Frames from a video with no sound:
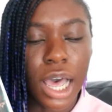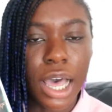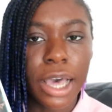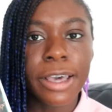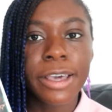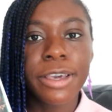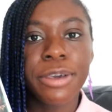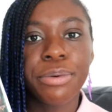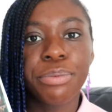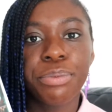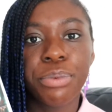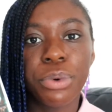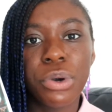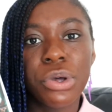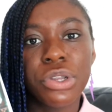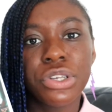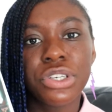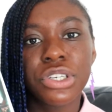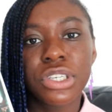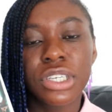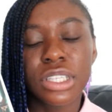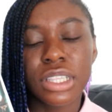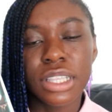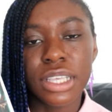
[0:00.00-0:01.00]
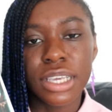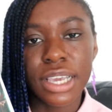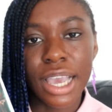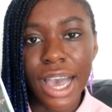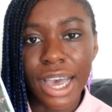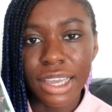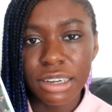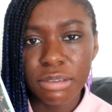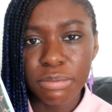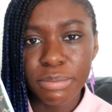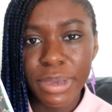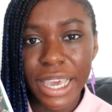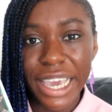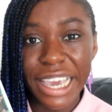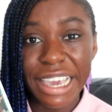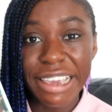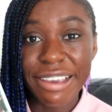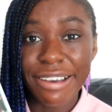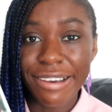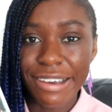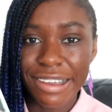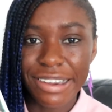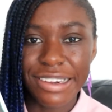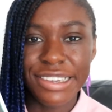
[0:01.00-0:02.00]
I watched the
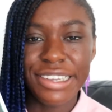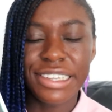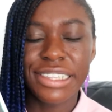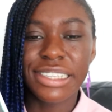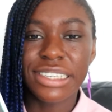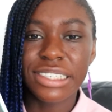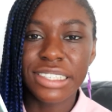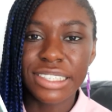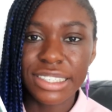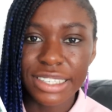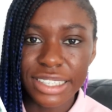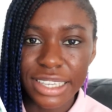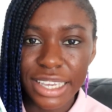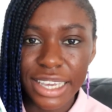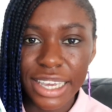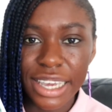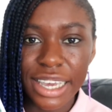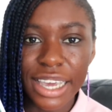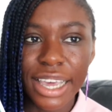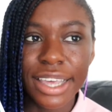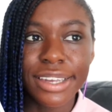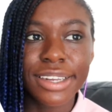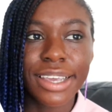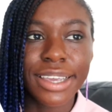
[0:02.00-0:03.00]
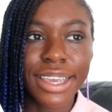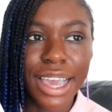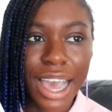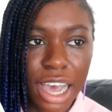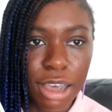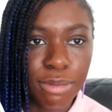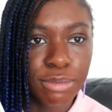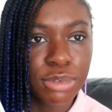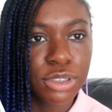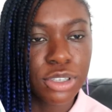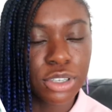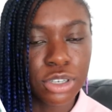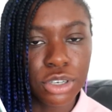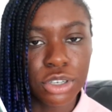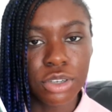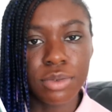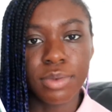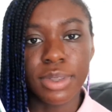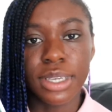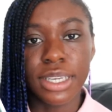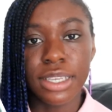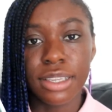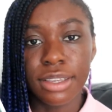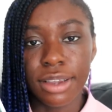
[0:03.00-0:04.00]
anime earlier this year and I
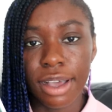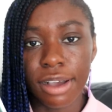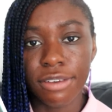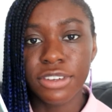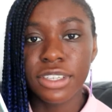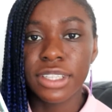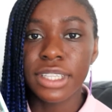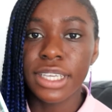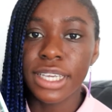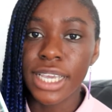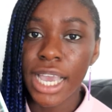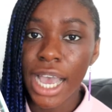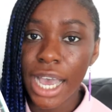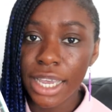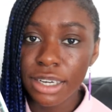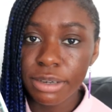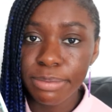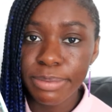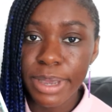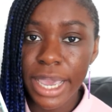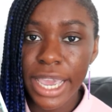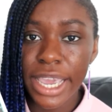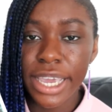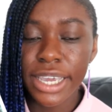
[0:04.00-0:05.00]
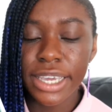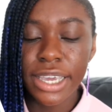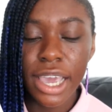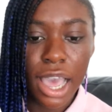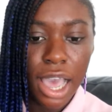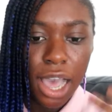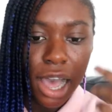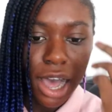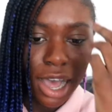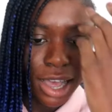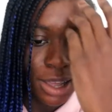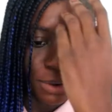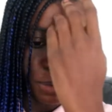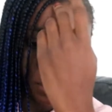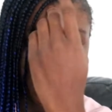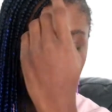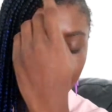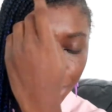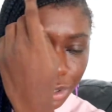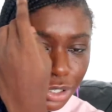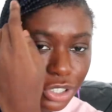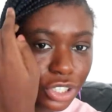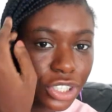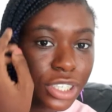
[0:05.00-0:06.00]
absolutely loved the anime. I
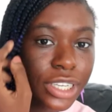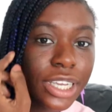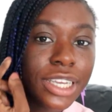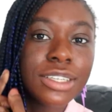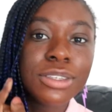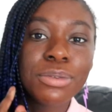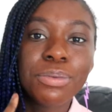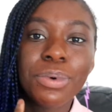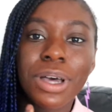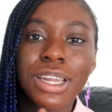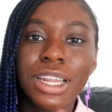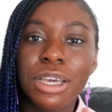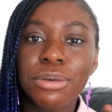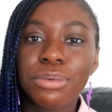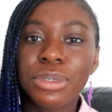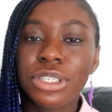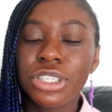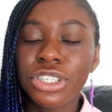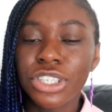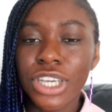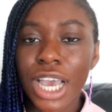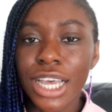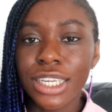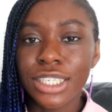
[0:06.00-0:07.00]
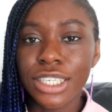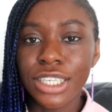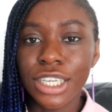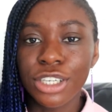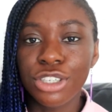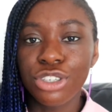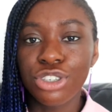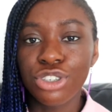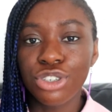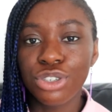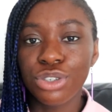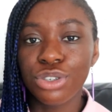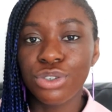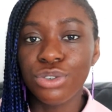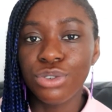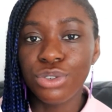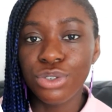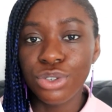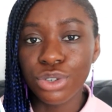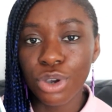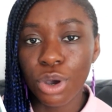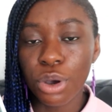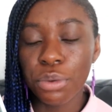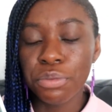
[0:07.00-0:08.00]
was watching it while I was chatting to
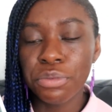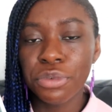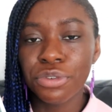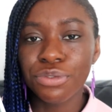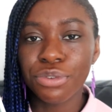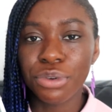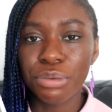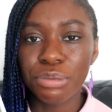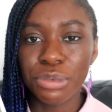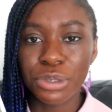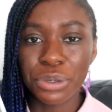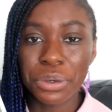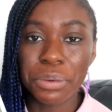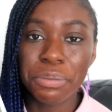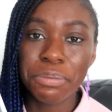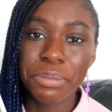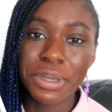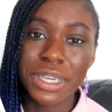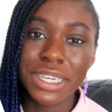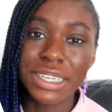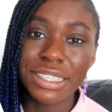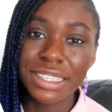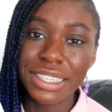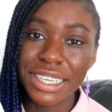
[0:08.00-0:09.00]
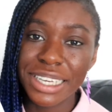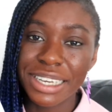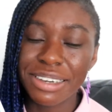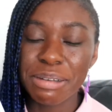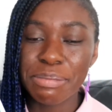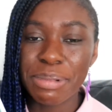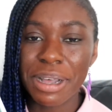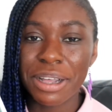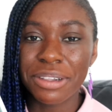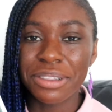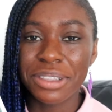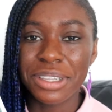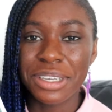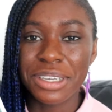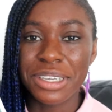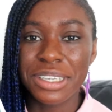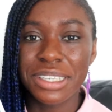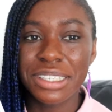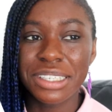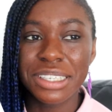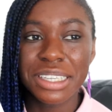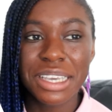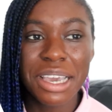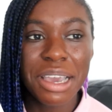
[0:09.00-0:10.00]
Dom from DomPier's here about
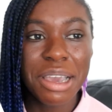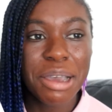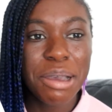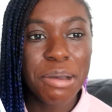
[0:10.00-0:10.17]
these.